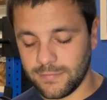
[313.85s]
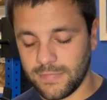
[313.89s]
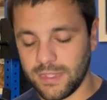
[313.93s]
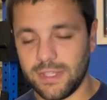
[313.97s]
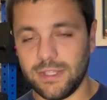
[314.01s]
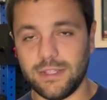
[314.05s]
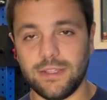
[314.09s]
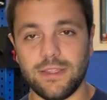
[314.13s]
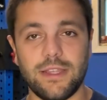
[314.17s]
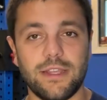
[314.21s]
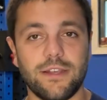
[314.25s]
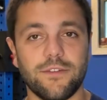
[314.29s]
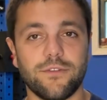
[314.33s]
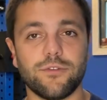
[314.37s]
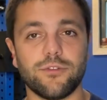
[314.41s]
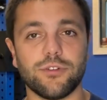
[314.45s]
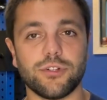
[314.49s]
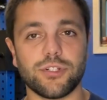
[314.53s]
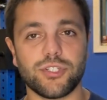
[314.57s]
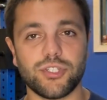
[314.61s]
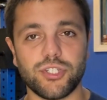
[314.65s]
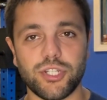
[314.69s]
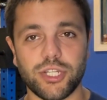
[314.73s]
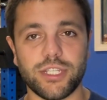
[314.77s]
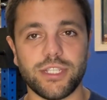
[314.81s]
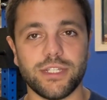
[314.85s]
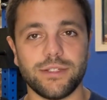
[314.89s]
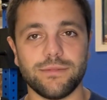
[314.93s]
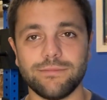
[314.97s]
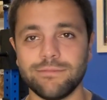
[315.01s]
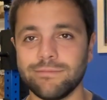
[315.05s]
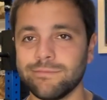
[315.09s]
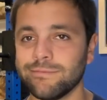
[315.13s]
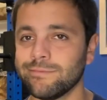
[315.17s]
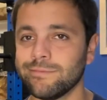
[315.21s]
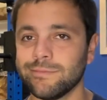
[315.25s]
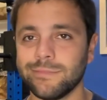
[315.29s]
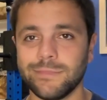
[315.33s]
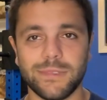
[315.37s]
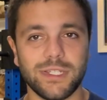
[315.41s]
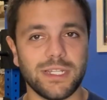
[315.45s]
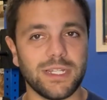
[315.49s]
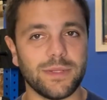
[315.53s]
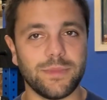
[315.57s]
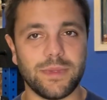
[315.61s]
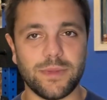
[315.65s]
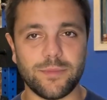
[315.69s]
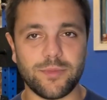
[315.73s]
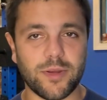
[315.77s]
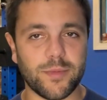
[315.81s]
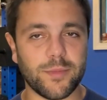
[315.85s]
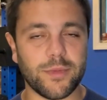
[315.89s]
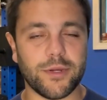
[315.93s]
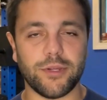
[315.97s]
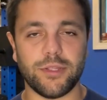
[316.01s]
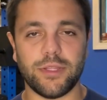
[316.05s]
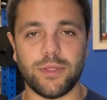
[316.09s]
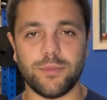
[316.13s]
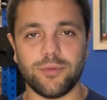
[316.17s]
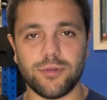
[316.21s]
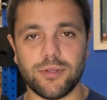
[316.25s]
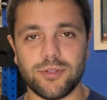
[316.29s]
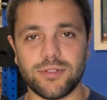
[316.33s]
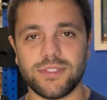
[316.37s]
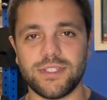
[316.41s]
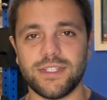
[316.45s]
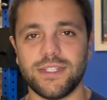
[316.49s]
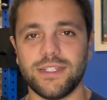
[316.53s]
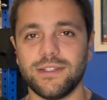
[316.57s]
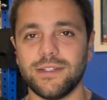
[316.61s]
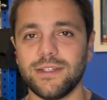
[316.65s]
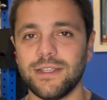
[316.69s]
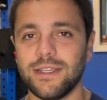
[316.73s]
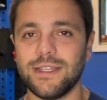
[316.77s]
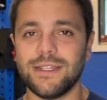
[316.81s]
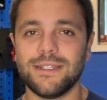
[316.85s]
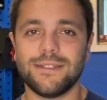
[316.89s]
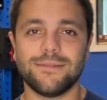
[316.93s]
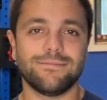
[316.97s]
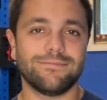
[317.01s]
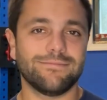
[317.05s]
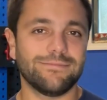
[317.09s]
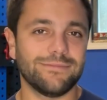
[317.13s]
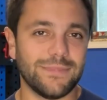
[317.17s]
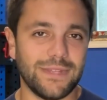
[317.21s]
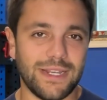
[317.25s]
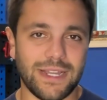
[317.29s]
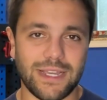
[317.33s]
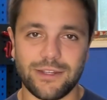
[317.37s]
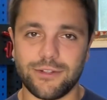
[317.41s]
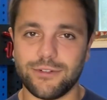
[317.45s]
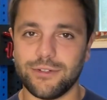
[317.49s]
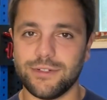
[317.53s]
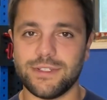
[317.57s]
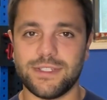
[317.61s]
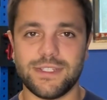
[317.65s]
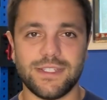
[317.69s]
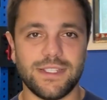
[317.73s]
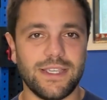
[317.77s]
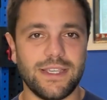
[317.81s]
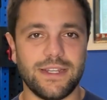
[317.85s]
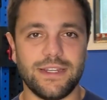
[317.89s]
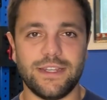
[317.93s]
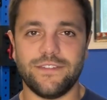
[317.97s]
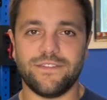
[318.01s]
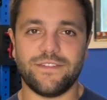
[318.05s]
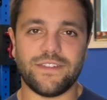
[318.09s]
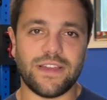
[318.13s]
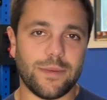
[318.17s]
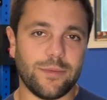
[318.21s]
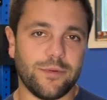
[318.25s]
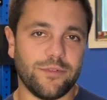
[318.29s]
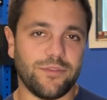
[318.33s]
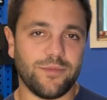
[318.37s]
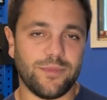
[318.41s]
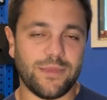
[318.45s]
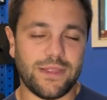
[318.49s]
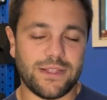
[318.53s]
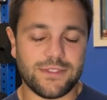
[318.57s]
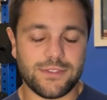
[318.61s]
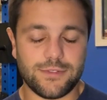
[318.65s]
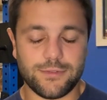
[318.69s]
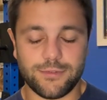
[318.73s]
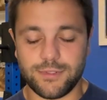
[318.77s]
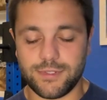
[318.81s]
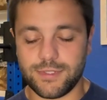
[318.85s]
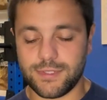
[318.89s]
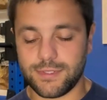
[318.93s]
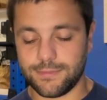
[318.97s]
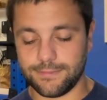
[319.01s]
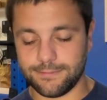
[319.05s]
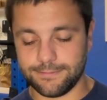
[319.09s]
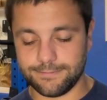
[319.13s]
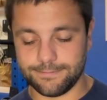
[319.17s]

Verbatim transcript: And then of course, chicken, gonna be primarily protein, not going to get any fiber from that source